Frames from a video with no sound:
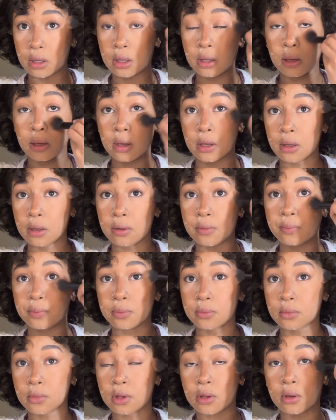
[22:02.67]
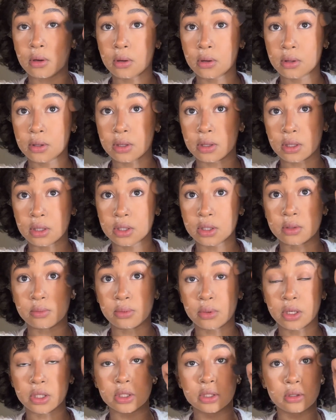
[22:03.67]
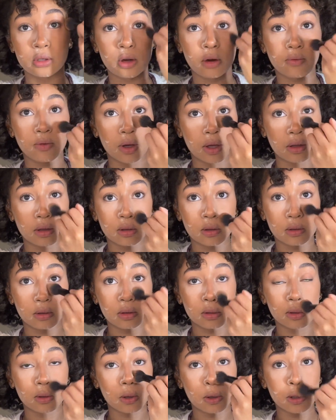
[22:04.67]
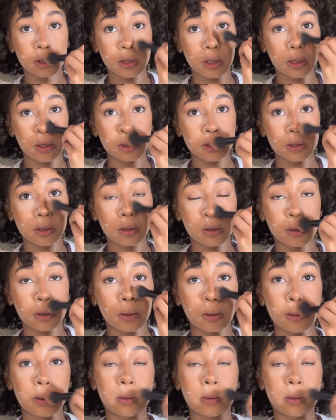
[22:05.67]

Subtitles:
and honestly just brushed it off like literally 30 seconds later.